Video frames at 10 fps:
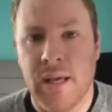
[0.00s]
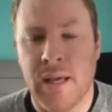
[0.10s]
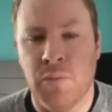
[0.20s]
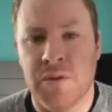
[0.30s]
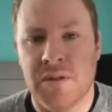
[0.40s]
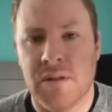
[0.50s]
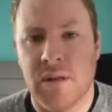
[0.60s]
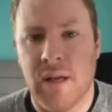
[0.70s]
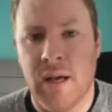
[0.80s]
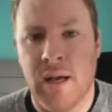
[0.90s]
it was
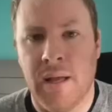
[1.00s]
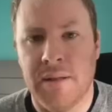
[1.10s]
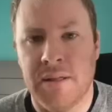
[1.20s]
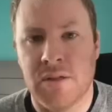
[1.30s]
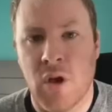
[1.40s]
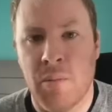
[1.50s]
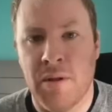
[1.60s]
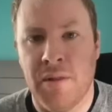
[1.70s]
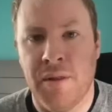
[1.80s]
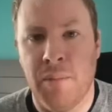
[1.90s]
uh,
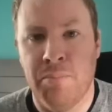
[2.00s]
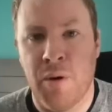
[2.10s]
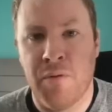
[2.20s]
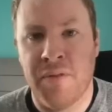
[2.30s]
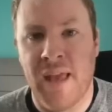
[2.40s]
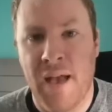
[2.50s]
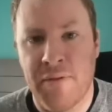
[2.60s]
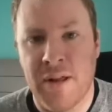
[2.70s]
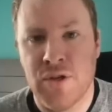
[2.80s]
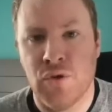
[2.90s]
determined that both the
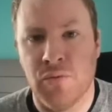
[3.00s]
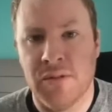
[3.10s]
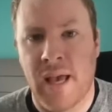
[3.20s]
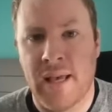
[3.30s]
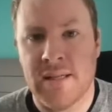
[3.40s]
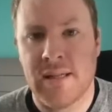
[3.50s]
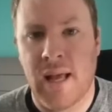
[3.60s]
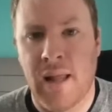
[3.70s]
evidential test